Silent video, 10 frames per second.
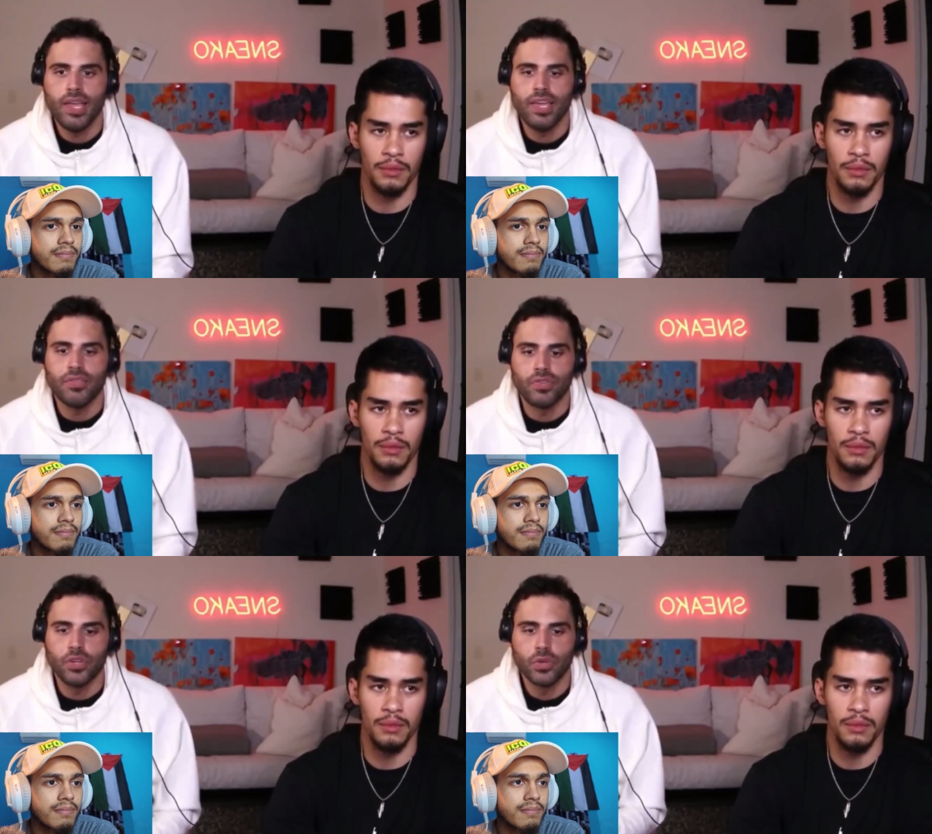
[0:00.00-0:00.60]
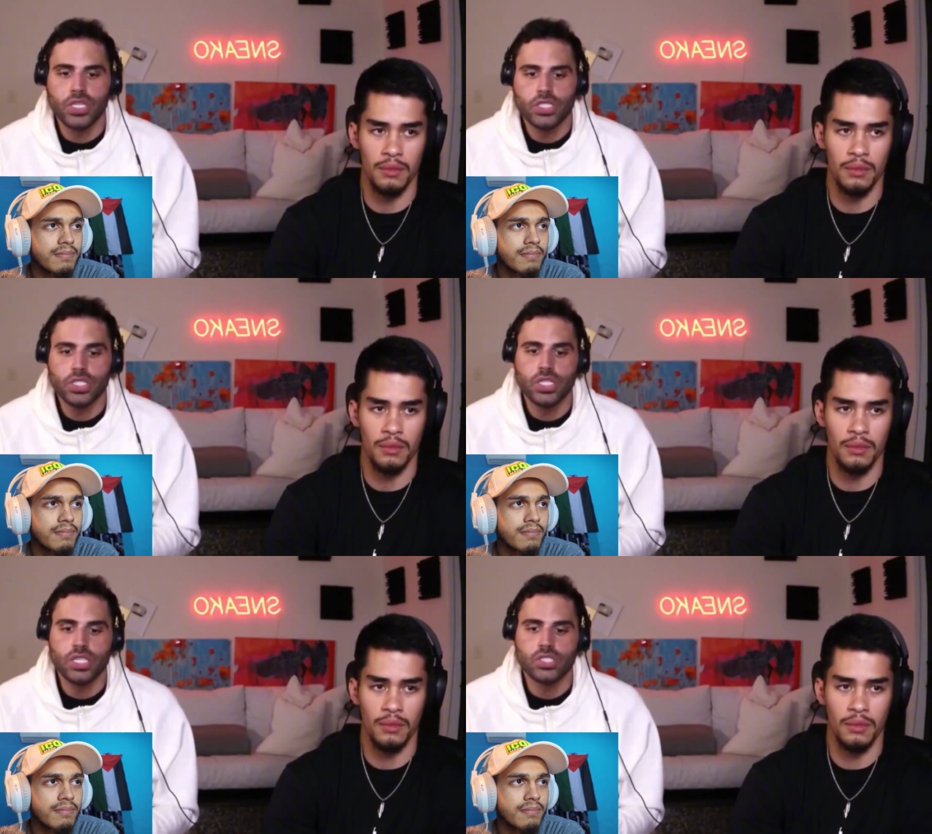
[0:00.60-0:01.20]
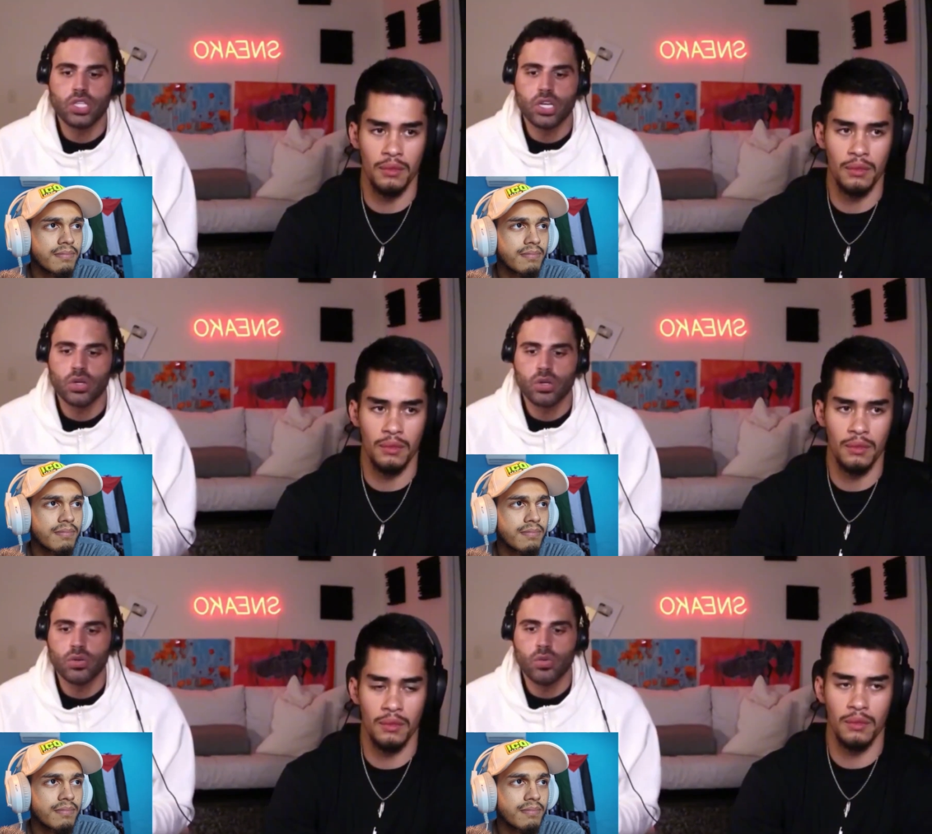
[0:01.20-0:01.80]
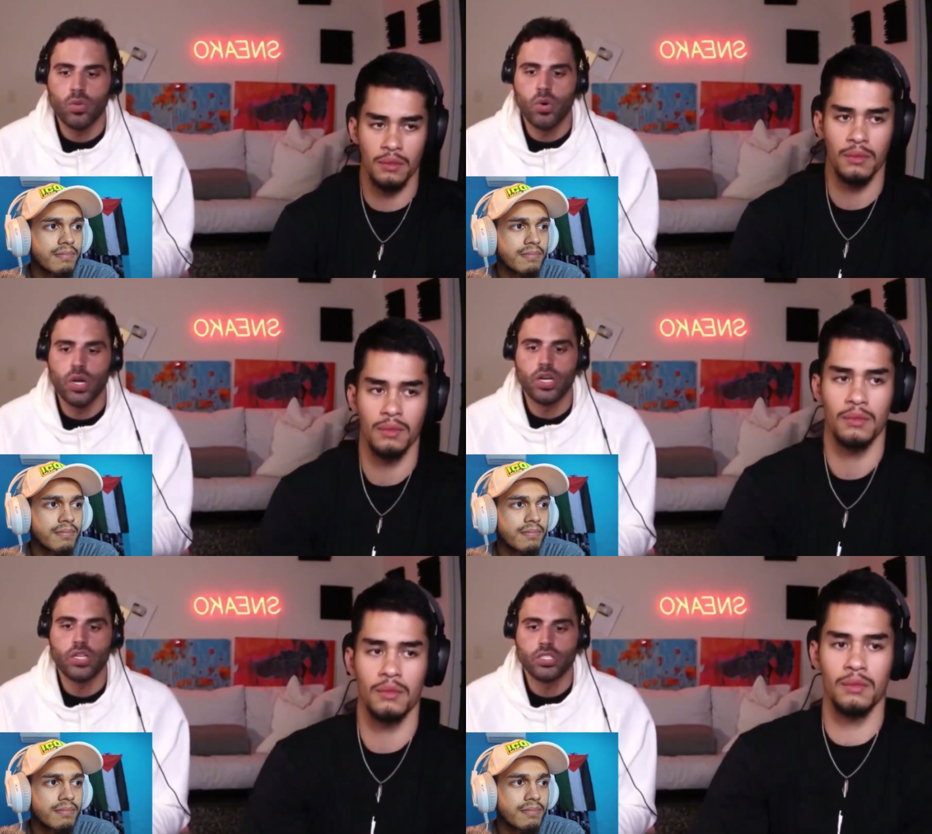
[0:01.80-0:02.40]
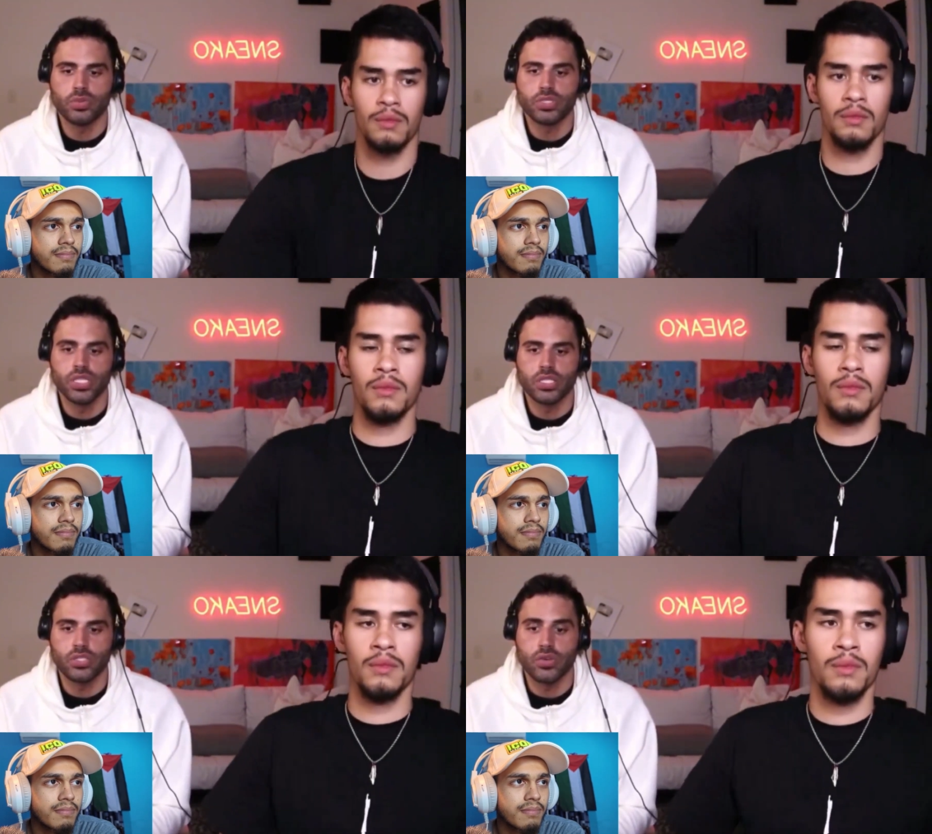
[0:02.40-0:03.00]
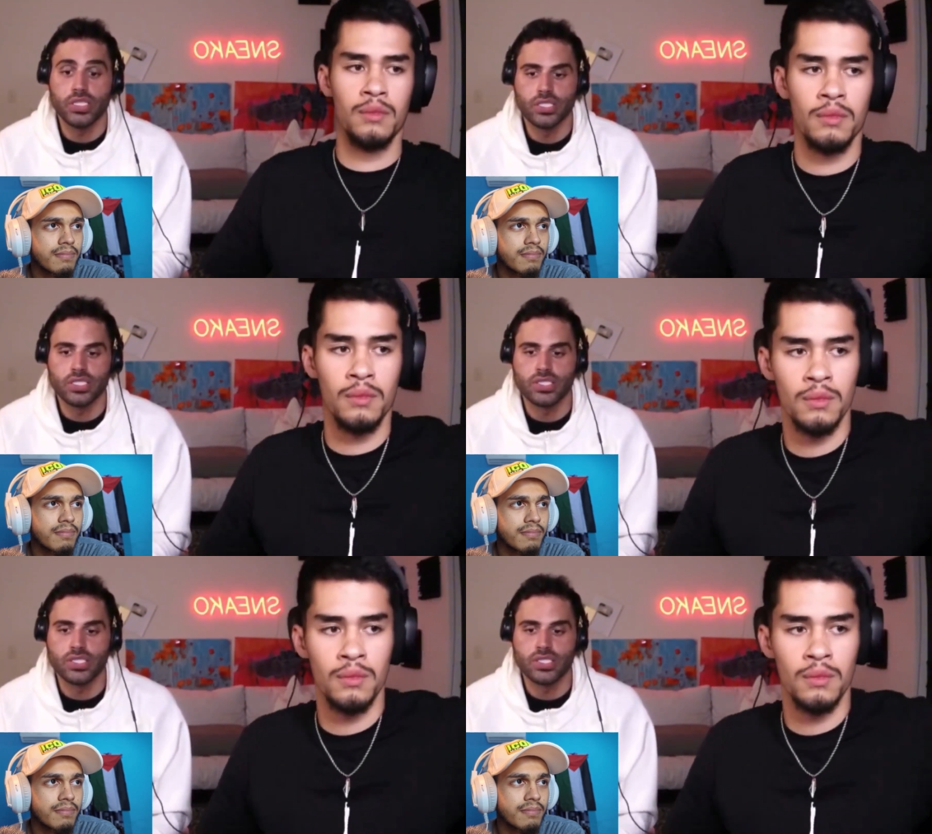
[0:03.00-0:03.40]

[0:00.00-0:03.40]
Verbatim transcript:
Speaker 1: If your religion is not 100% Christ is the